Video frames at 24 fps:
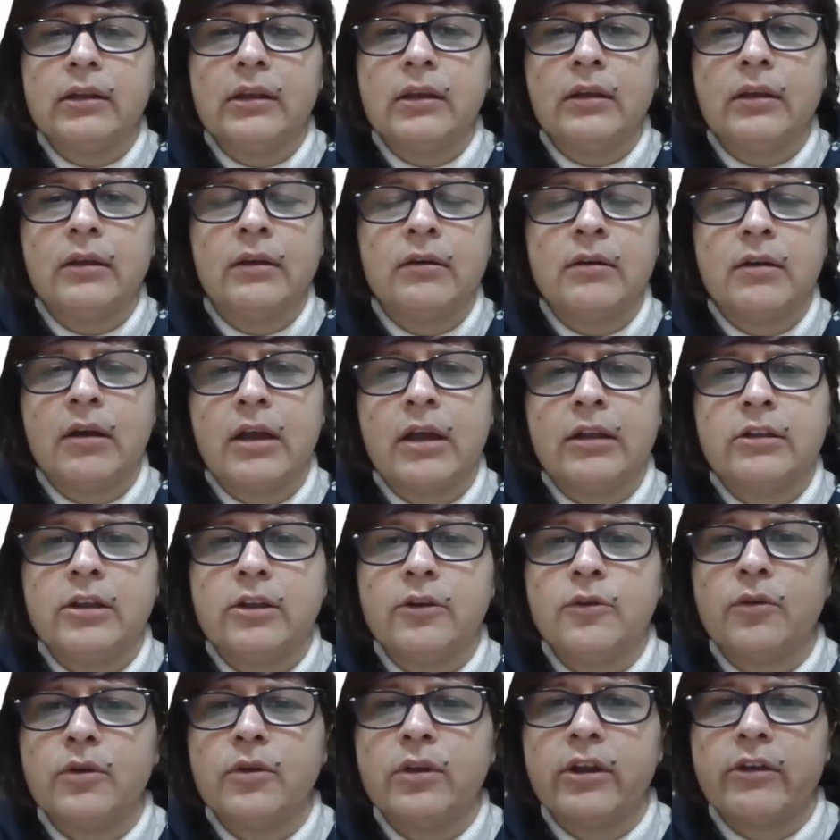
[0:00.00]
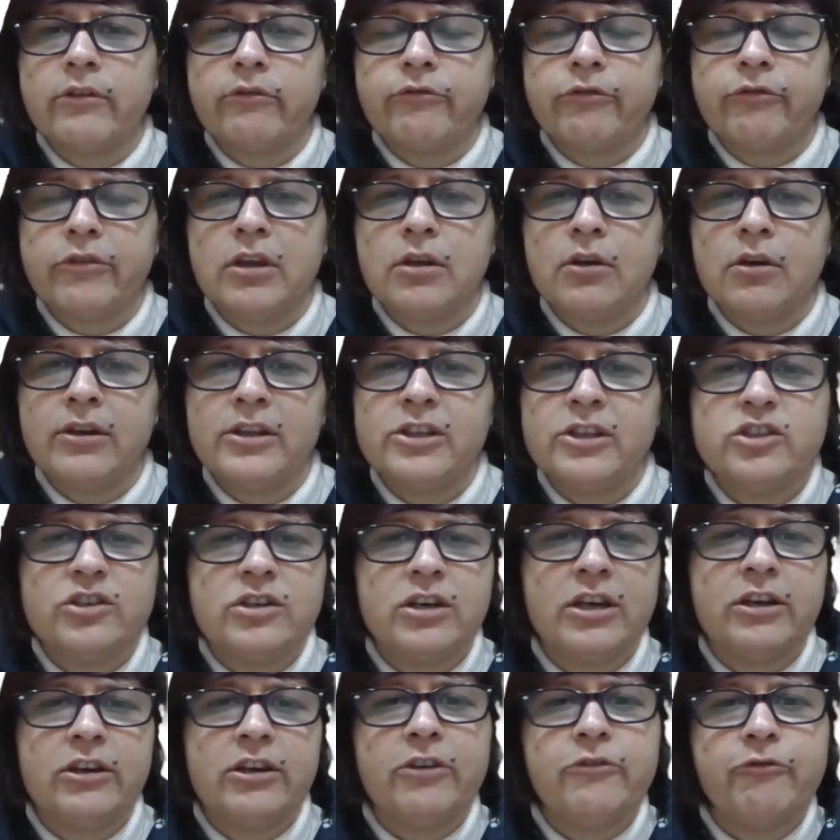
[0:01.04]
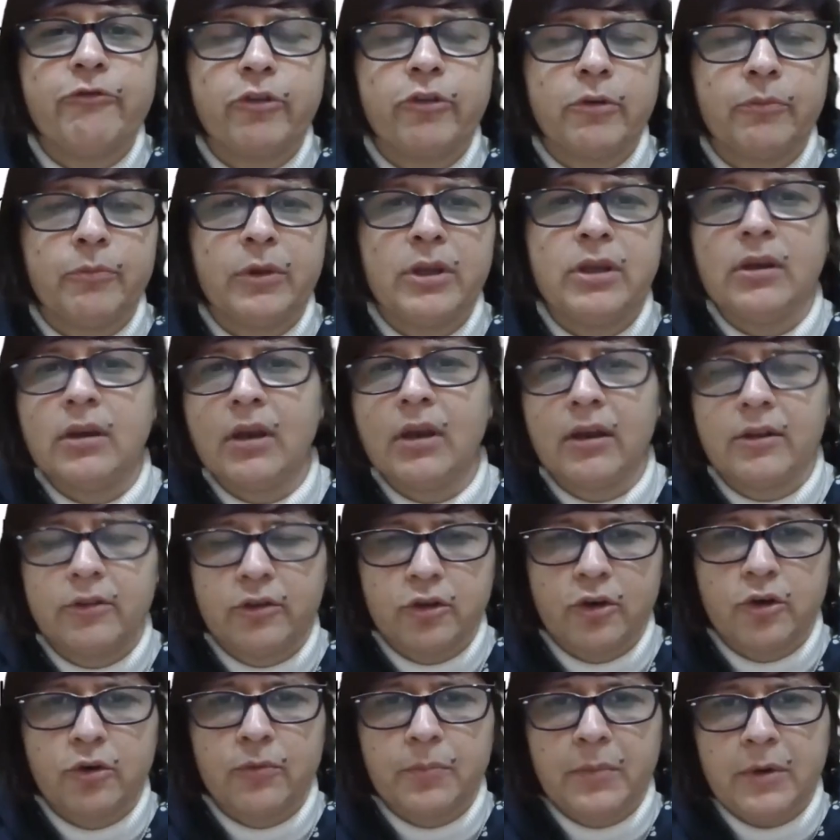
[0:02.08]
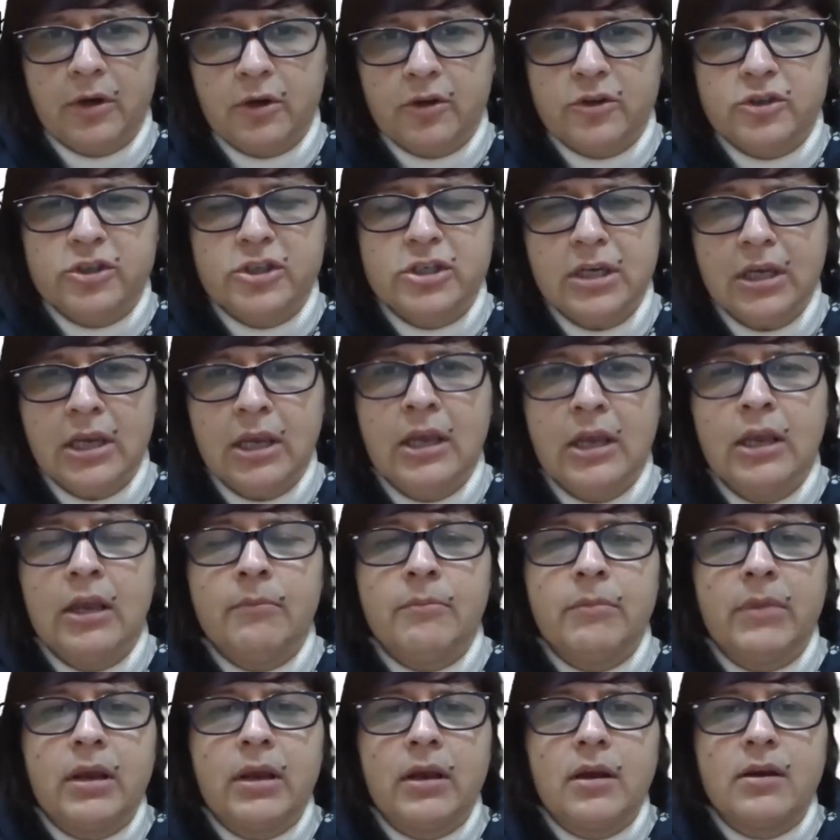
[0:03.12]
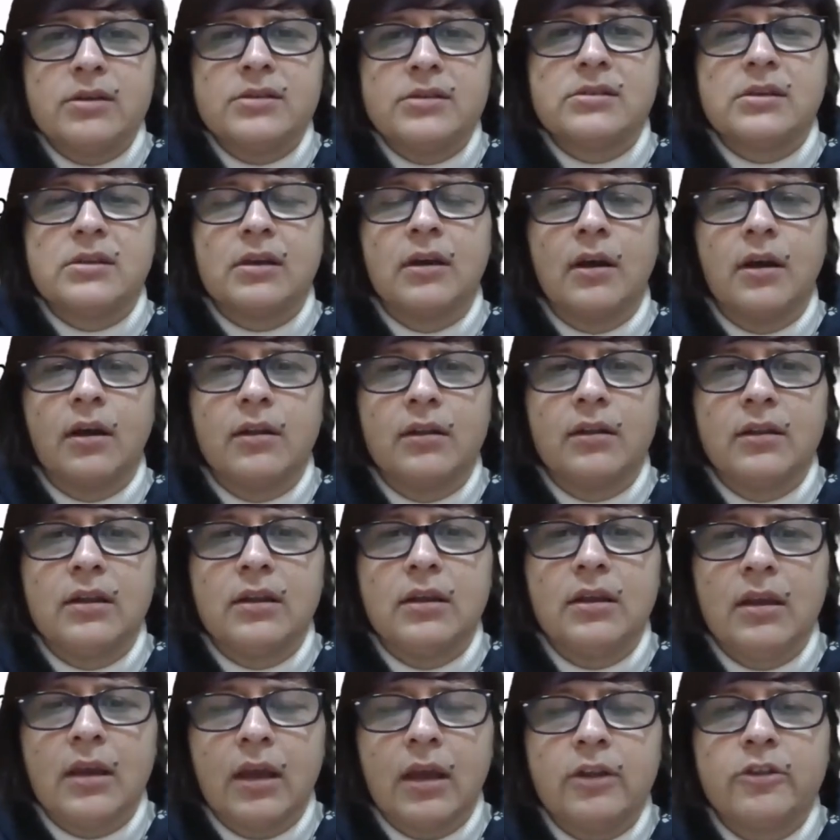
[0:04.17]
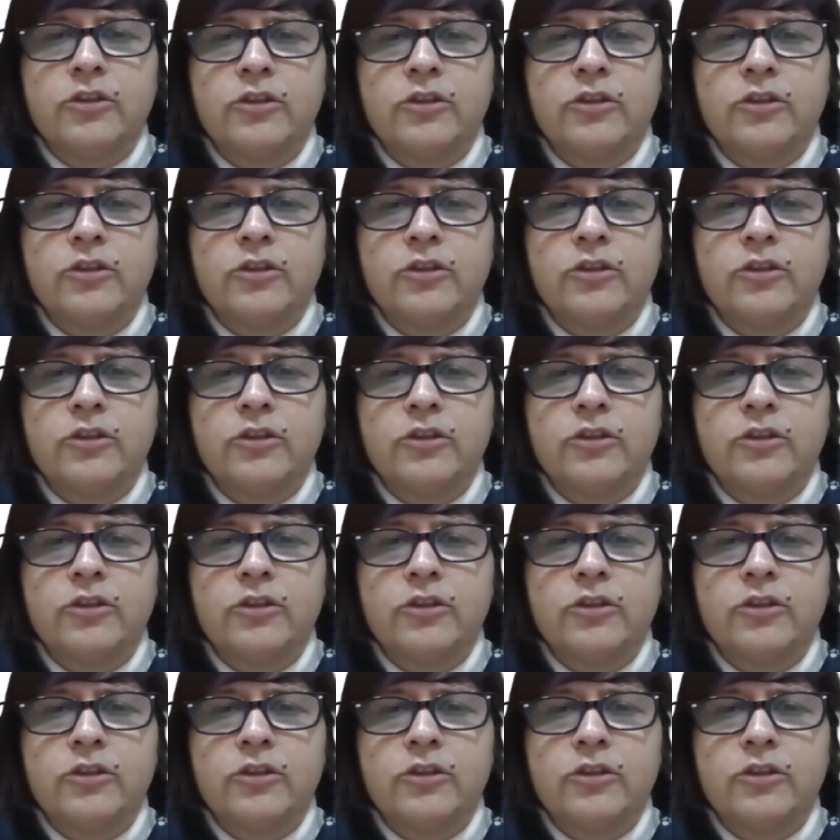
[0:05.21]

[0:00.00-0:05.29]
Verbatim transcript: The ethnography originated from the anthropology because the